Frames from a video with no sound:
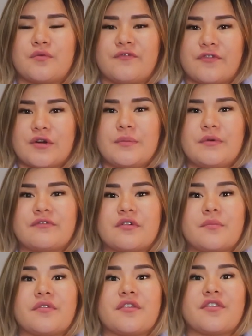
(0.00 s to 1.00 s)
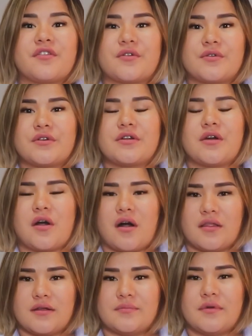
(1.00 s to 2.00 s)
verb from the third
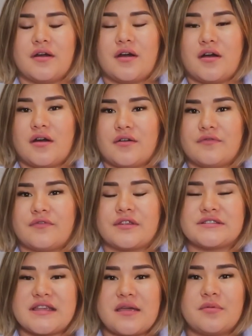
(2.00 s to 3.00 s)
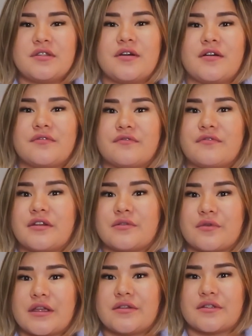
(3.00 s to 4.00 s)
column of the table of
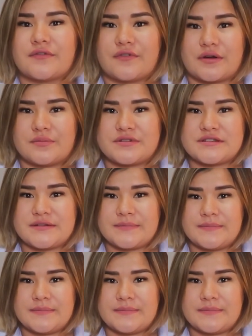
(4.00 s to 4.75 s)
irregular verbs.